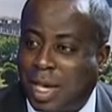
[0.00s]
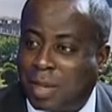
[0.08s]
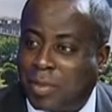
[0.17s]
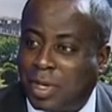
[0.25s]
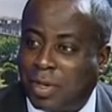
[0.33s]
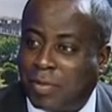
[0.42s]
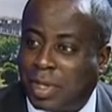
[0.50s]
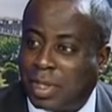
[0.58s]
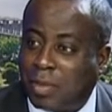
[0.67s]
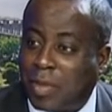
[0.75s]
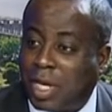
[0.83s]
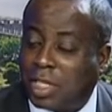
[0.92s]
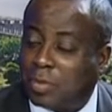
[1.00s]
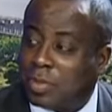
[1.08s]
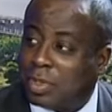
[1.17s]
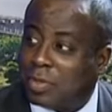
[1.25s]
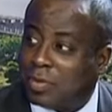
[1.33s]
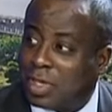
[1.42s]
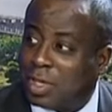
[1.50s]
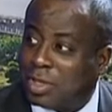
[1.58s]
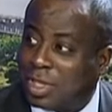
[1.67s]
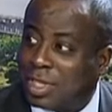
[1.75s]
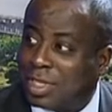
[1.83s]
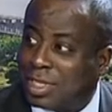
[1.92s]
I believe that the management of
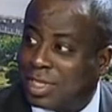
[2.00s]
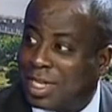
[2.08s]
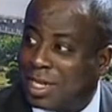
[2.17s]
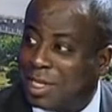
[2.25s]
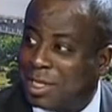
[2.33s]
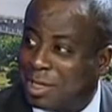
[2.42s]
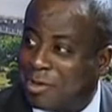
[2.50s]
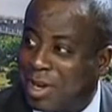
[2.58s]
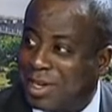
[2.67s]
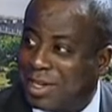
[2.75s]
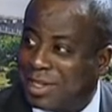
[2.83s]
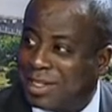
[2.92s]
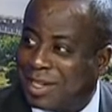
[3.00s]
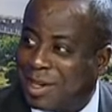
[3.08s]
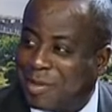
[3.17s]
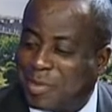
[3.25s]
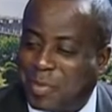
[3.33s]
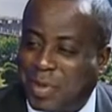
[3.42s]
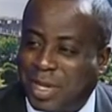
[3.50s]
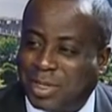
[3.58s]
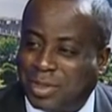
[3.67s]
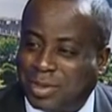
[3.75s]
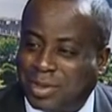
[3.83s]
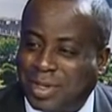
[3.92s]
Teleology understand the terrain and are prepared
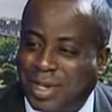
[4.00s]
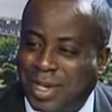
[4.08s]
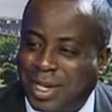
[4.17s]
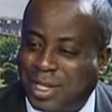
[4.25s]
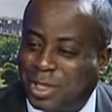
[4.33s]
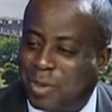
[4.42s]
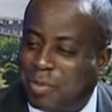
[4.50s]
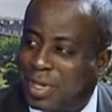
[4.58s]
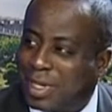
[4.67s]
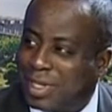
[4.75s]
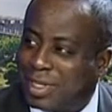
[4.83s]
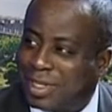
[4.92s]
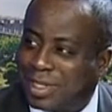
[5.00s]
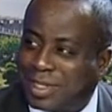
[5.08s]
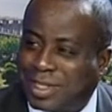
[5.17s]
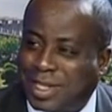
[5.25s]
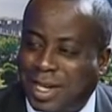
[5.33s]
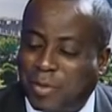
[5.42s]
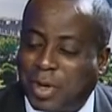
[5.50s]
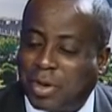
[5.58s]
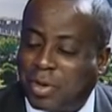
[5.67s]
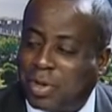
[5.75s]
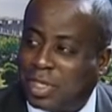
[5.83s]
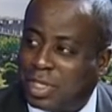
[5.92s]
to jump in and uh, see how we can
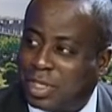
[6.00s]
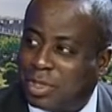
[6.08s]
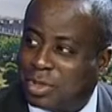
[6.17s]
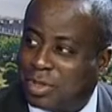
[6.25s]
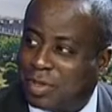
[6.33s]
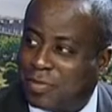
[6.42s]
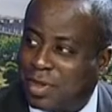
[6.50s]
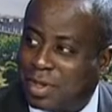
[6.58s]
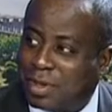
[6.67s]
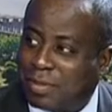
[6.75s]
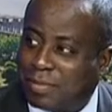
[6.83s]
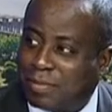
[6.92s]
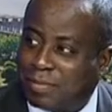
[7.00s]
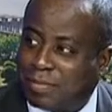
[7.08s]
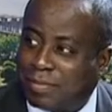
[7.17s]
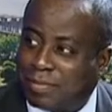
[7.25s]
grow this industry further. So